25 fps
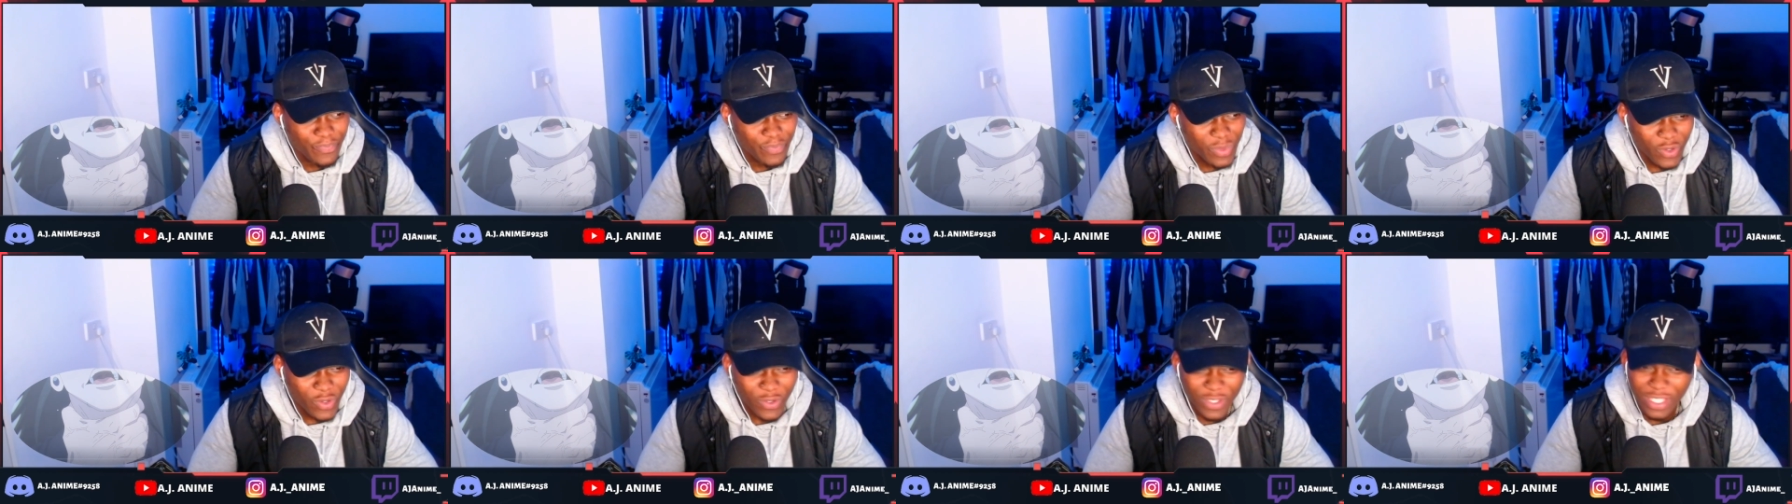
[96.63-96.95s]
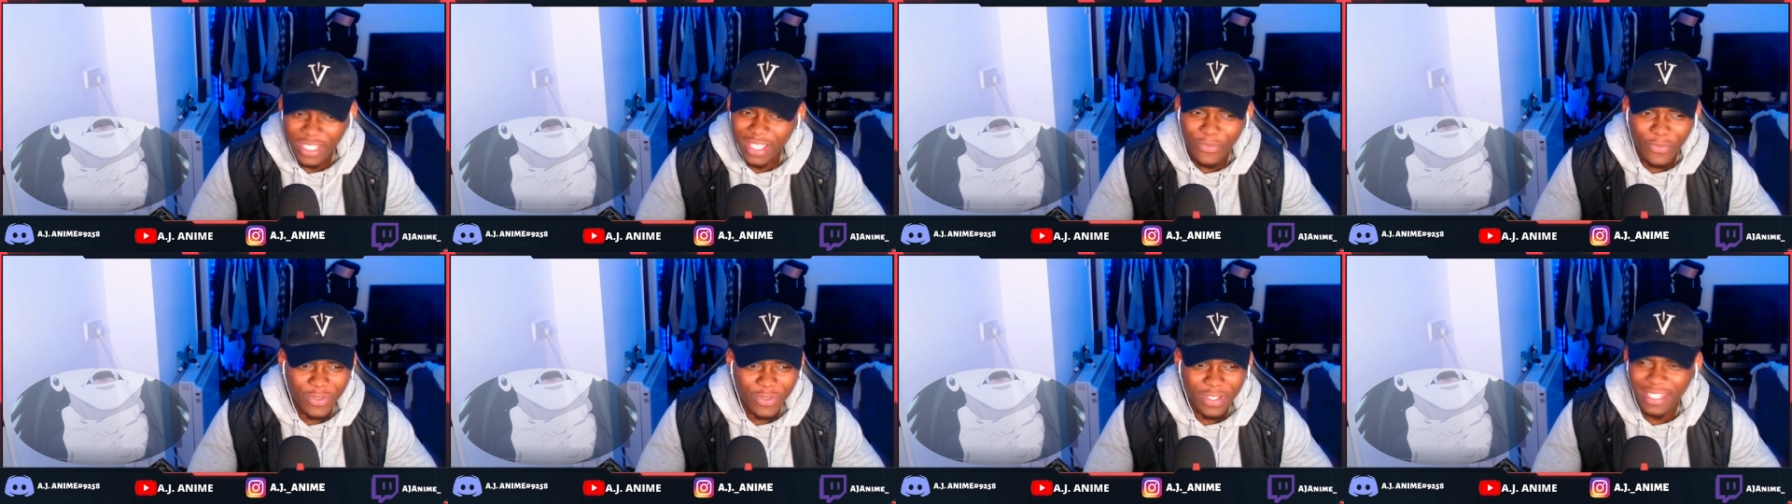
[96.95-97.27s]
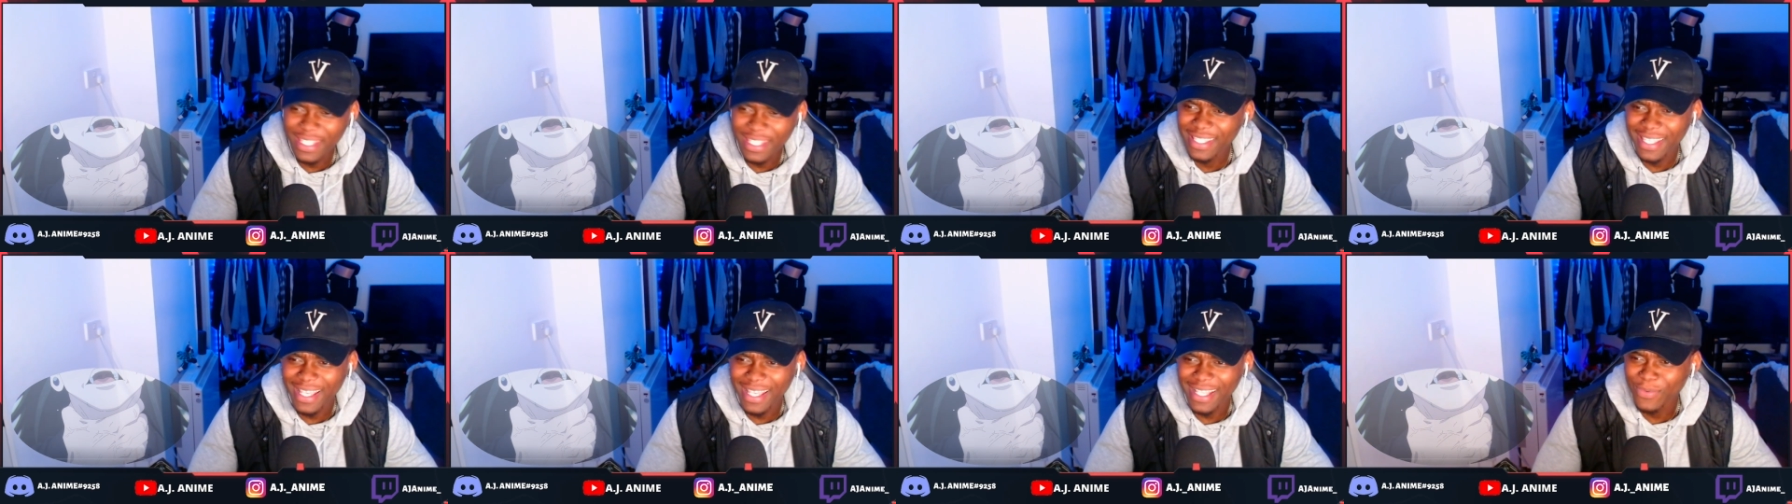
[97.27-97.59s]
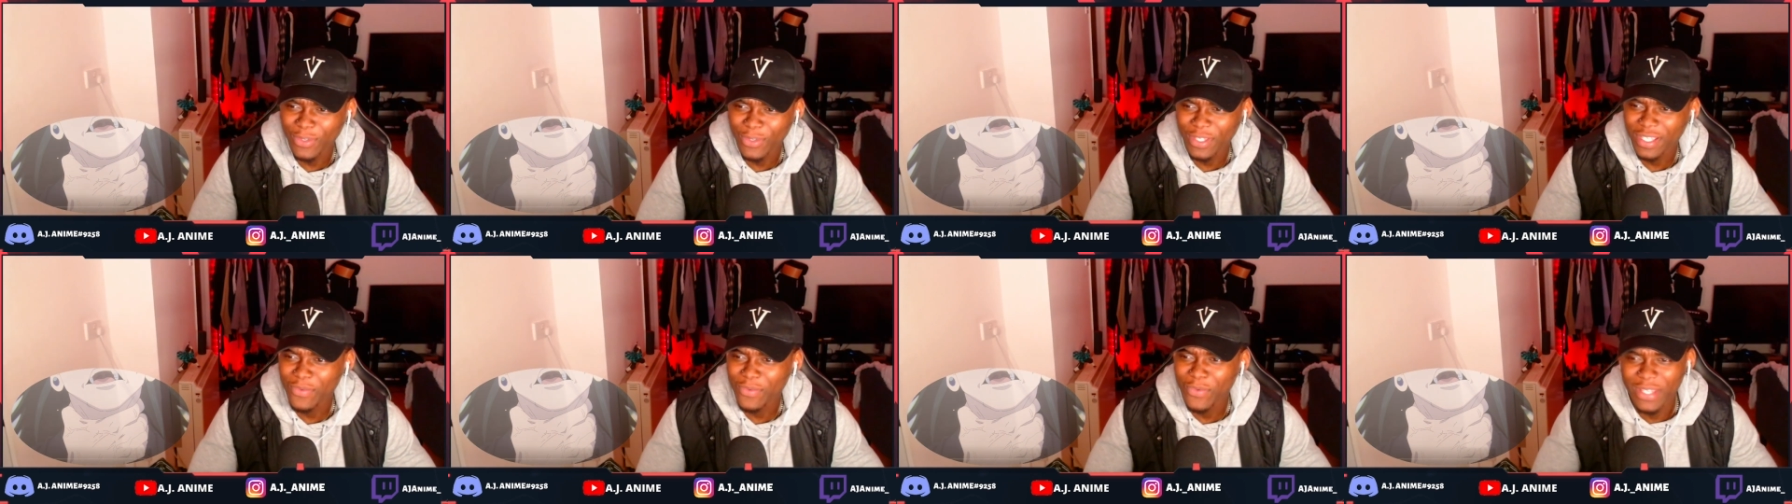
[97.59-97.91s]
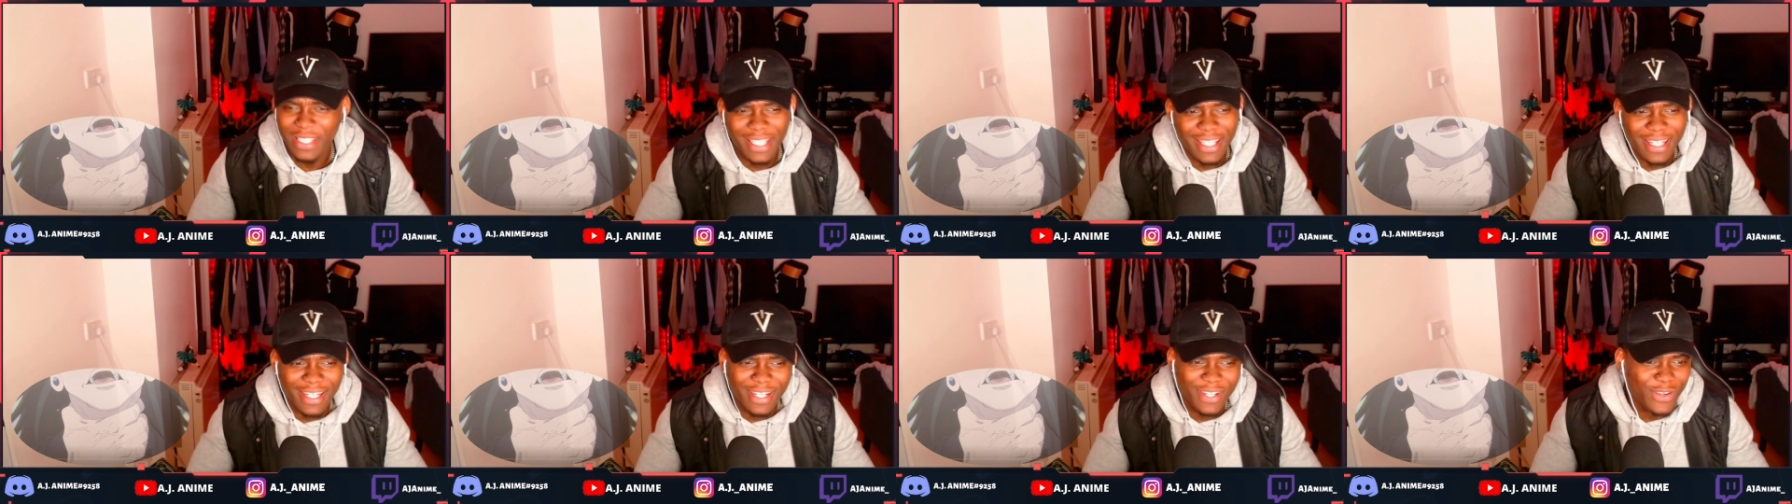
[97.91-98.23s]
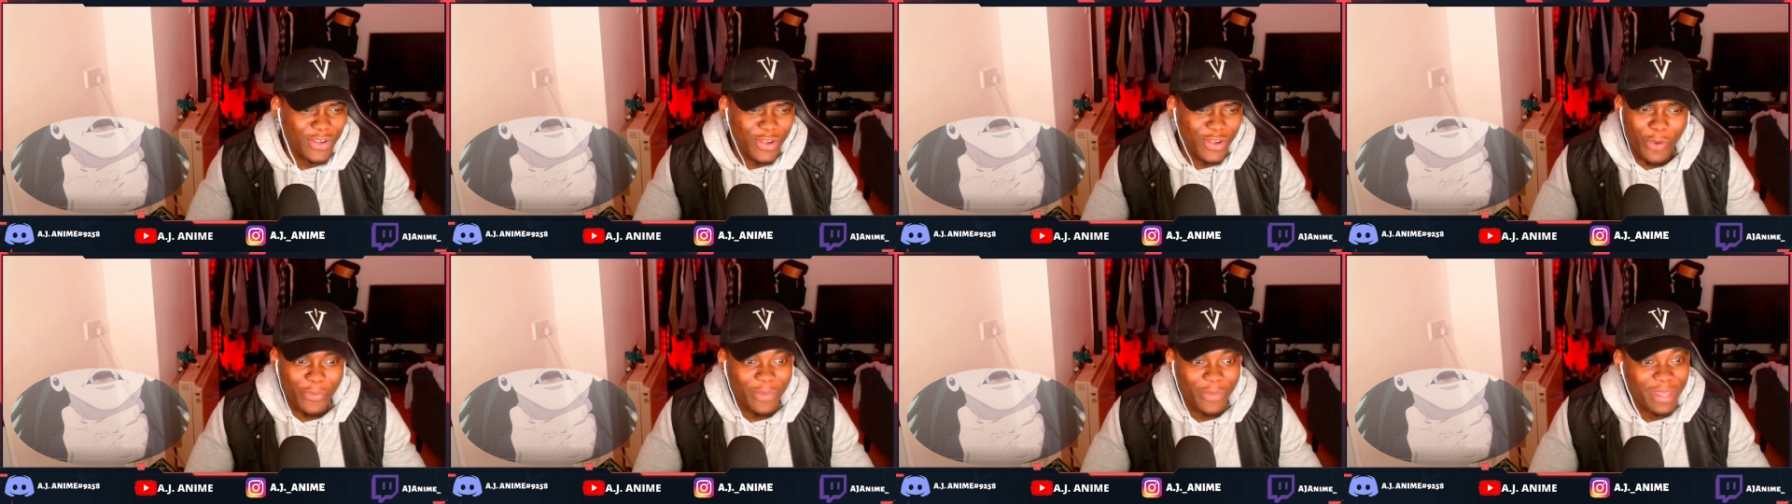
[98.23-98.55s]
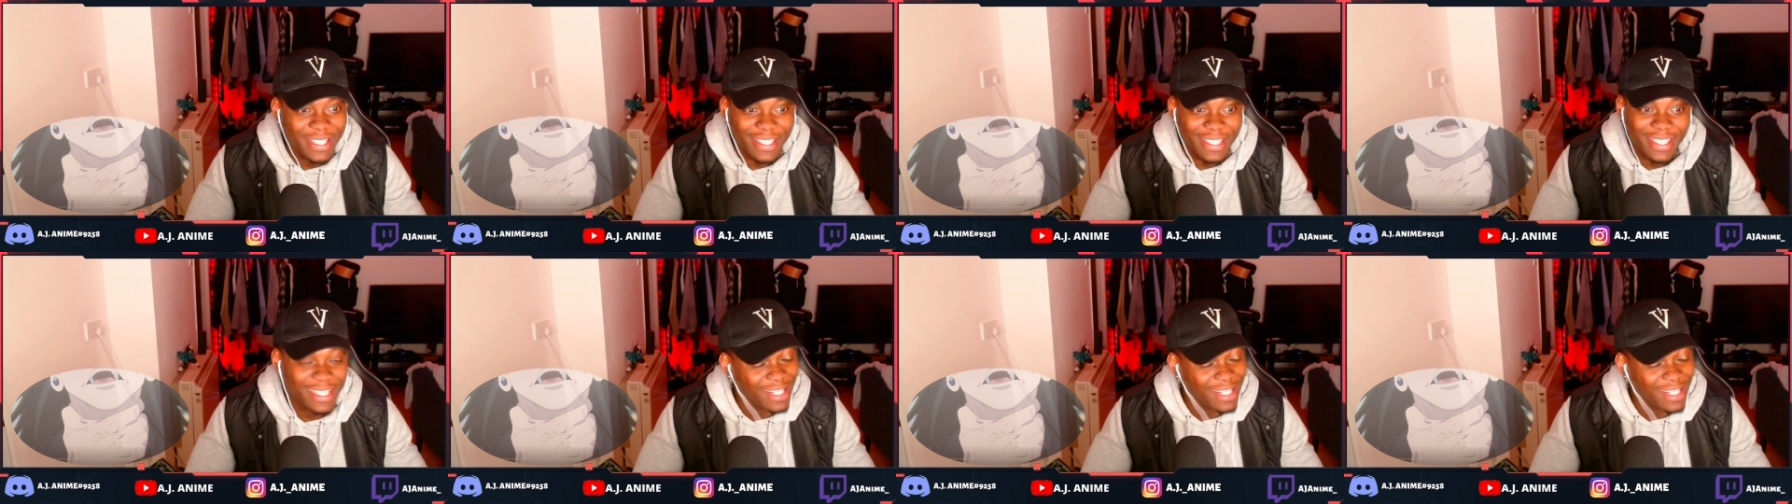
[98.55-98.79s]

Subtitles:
or someone—that's what someone said in the comments.